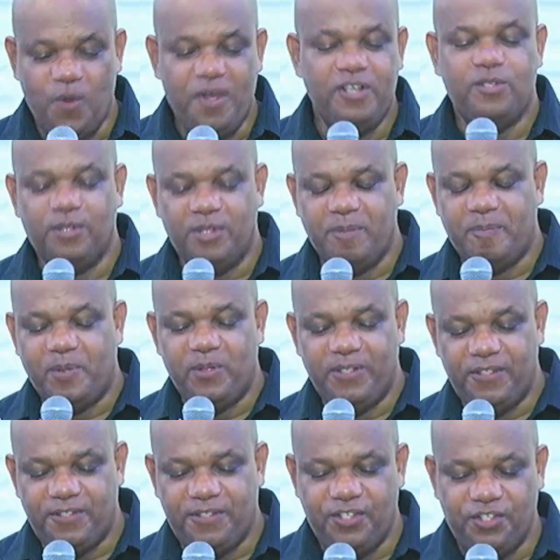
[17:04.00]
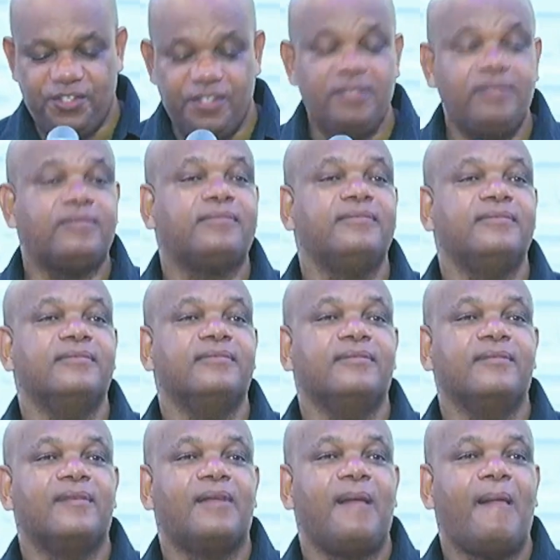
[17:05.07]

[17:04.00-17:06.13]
to the police station. And